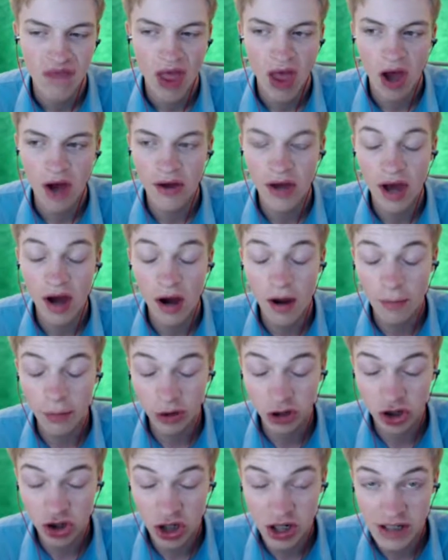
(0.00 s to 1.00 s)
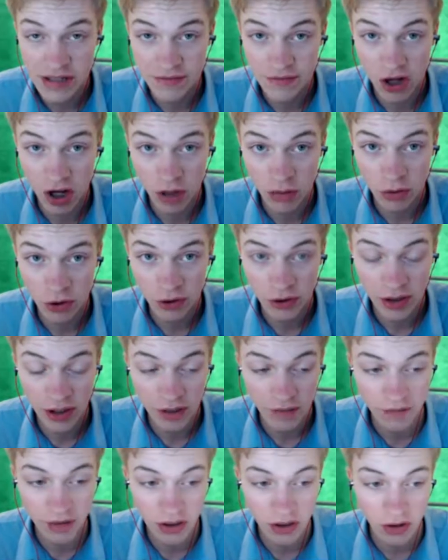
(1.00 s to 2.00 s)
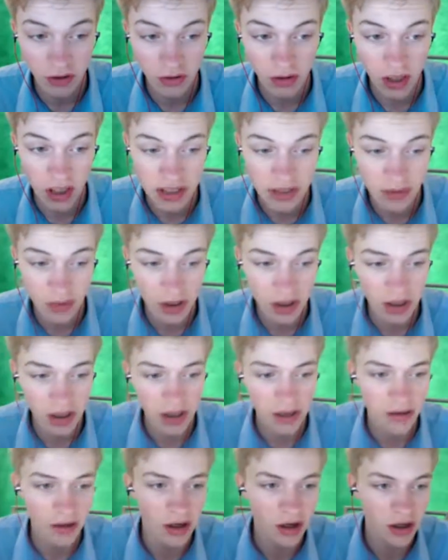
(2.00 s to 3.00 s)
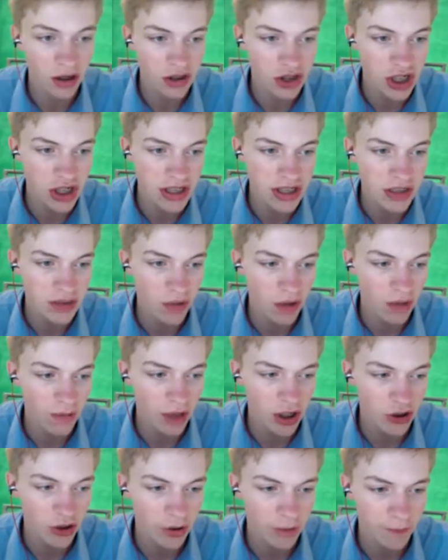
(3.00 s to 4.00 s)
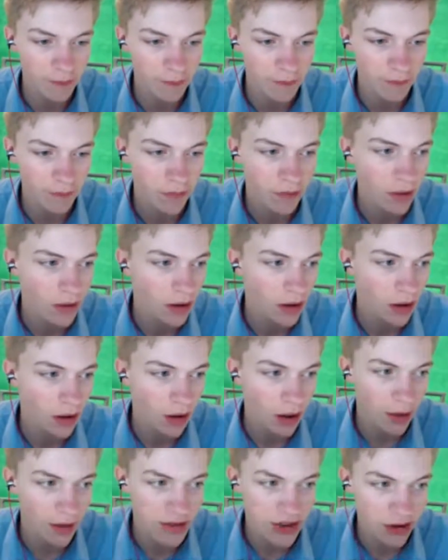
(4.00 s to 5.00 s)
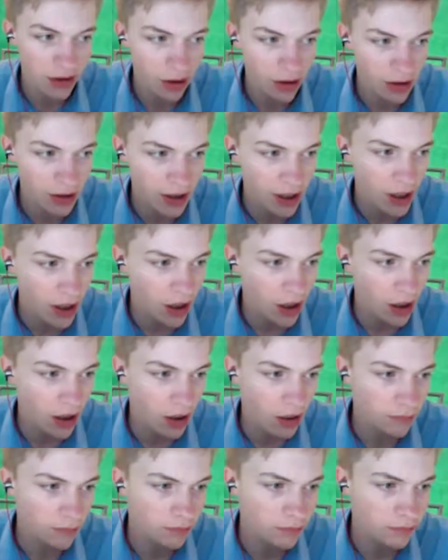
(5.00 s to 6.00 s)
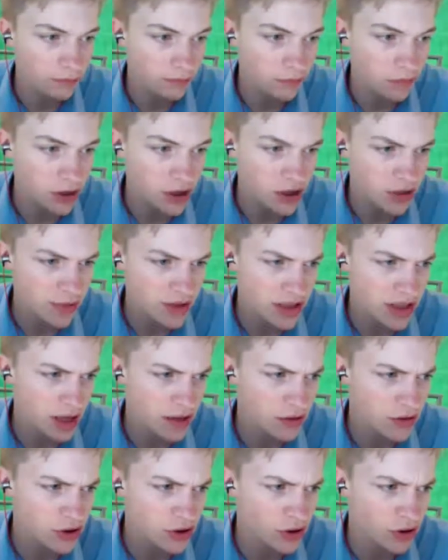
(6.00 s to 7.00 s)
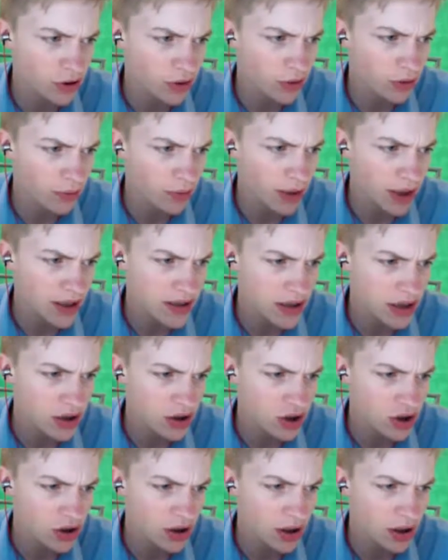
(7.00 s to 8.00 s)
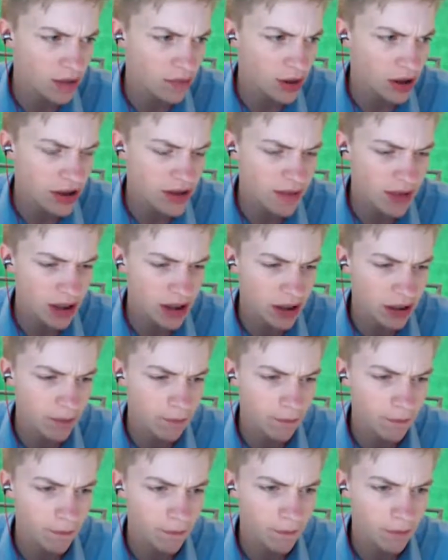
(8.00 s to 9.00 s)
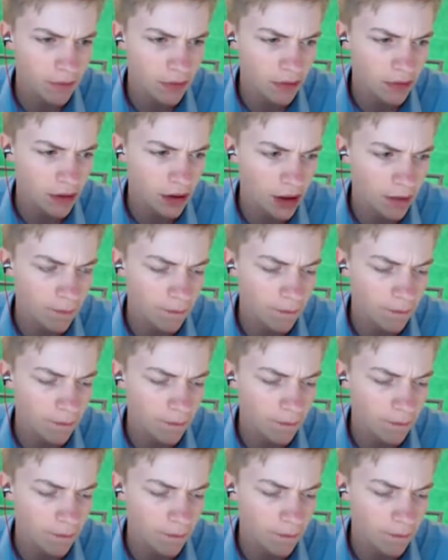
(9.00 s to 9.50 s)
Oh yeah, I apologise for not uploading a video last week either. Oh Jesus, what am I doing? I was on holiday. Atomic Scavenger Drill, pay attention and you might just make it. Okay.